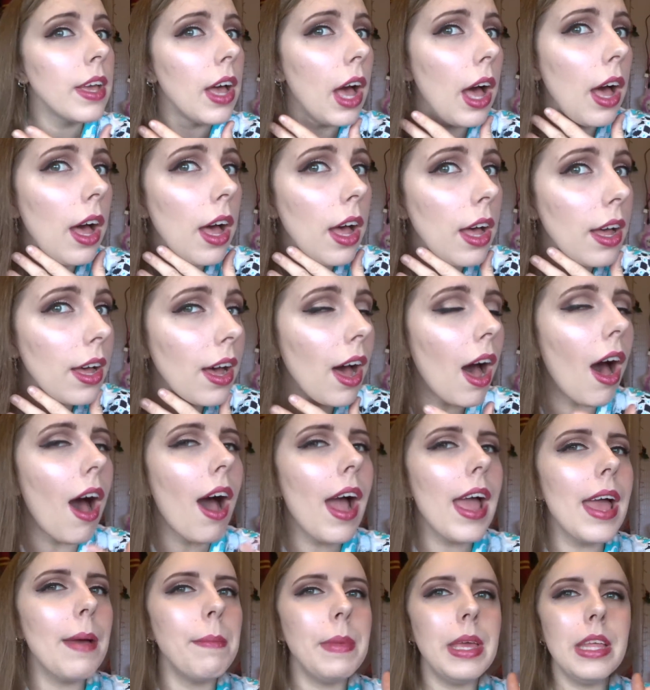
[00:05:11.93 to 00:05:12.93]

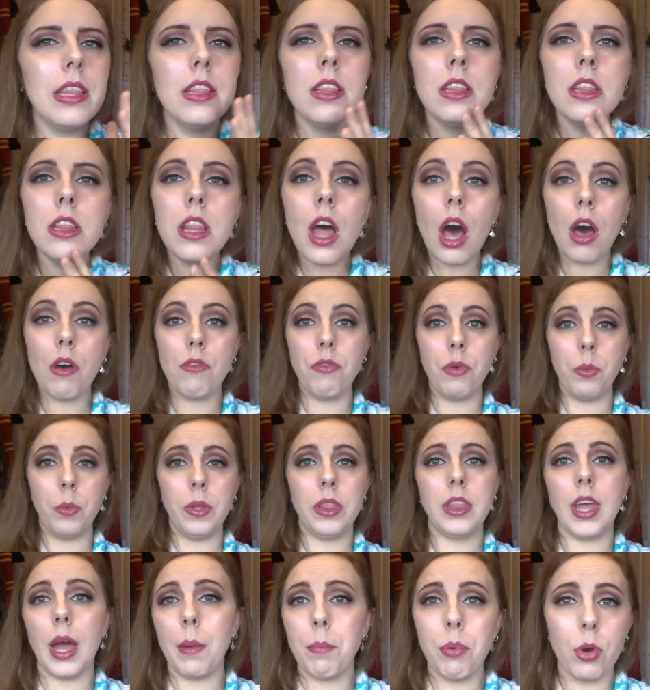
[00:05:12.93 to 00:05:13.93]
I am in love
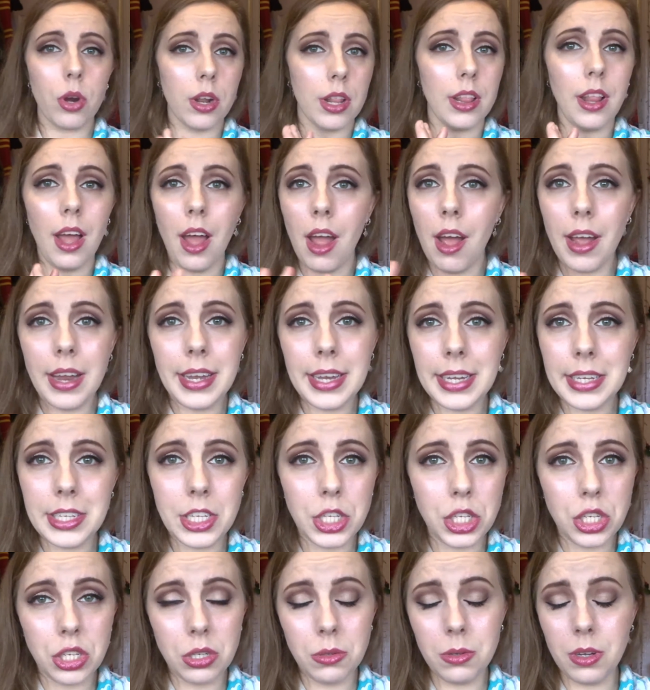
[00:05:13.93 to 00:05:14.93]
with that product. Like, I need
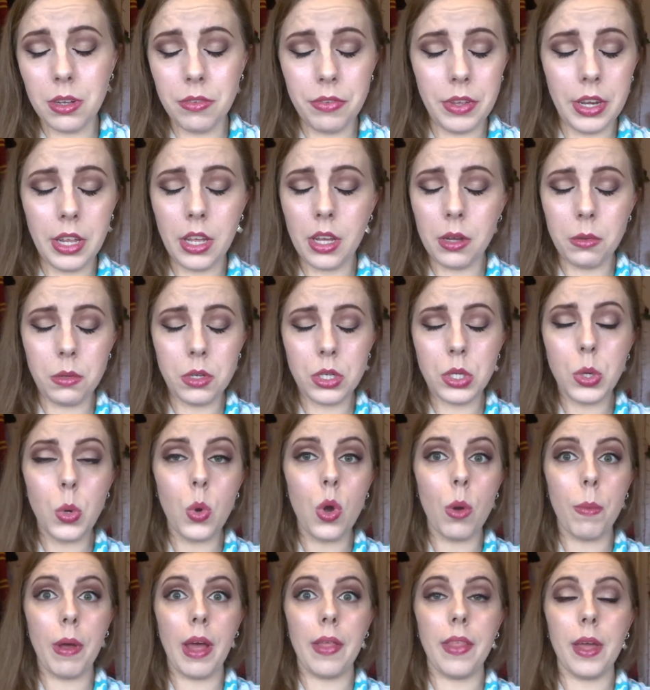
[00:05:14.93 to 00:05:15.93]
to do a video and
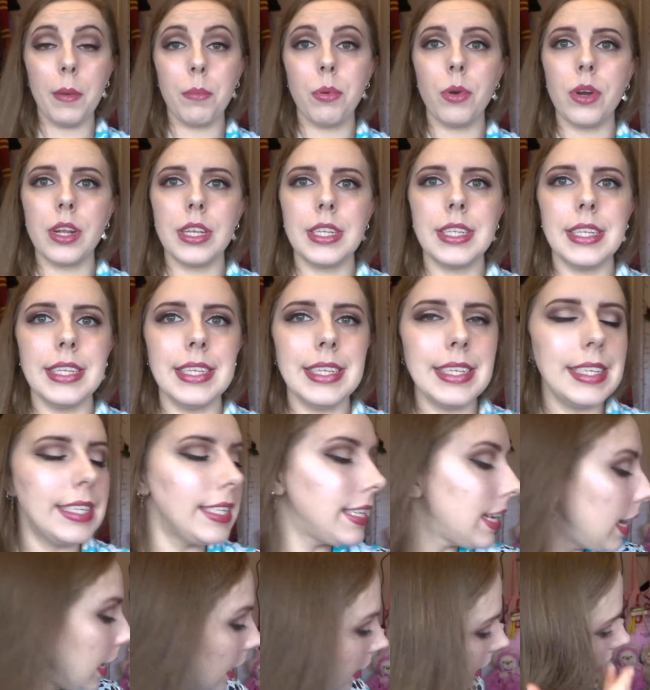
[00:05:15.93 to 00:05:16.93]
talk about that product. It's
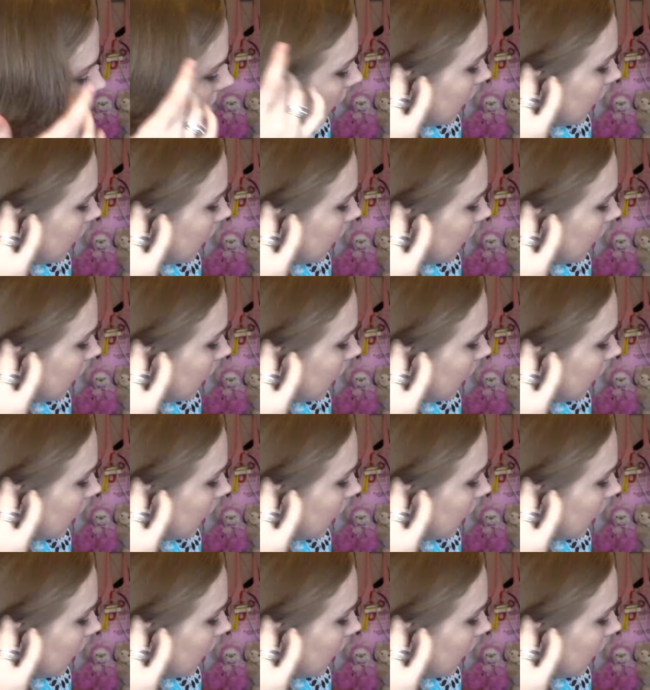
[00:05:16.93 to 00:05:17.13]
insane.